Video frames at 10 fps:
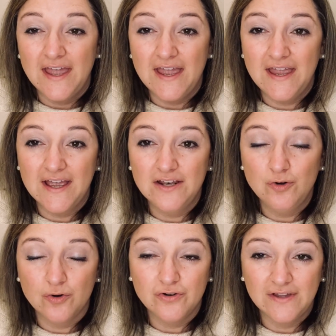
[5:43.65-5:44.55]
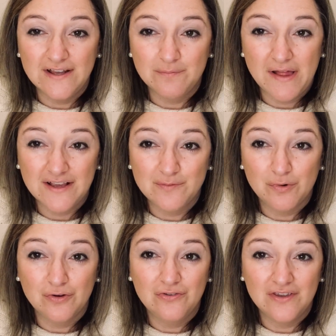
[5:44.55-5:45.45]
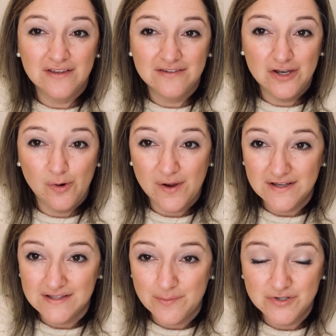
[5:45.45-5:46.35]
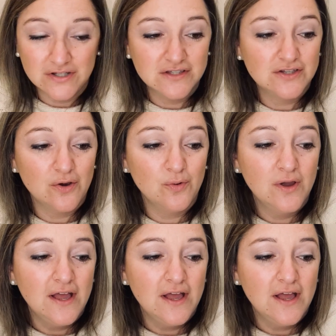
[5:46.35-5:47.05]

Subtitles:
and Northern Lights Black Spruce is no exception. So